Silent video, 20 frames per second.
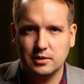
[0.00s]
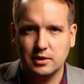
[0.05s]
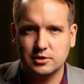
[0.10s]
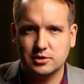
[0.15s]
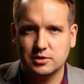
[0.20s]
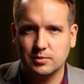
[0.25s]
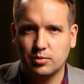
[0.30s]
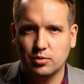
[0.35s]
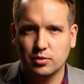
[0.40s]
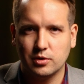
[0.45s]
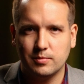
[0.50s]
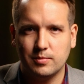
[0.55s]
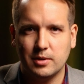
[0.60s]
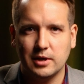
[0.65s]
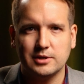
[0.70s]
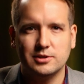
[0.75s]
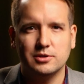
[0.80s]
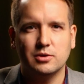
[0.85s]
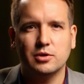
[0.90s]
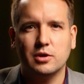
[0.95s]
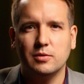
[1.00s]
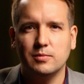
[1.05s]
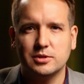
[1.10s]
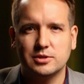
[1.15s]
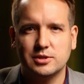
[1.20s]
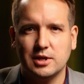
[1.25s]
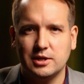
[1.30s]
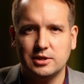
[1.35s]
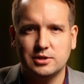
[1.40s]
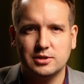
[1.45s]
It's supported by
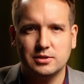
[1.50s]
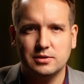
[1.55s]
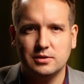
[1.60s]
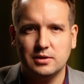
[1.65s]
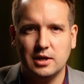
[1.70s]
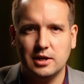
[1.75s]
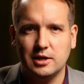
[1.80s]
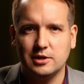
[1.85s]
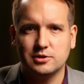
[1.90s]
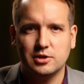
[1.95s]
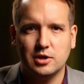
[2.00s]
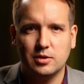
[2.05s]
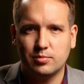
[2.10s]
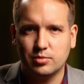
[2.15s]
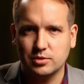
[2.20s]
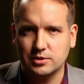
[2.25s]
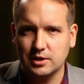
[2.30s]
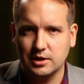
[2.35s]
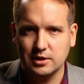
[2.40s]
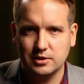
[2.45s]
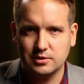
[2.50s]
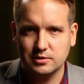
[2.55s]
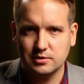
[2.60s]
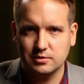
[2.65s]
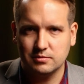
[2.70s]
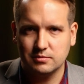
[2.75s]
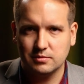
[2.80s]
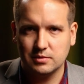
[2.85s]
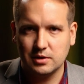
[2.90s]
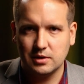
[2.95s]
documentation and interpretation.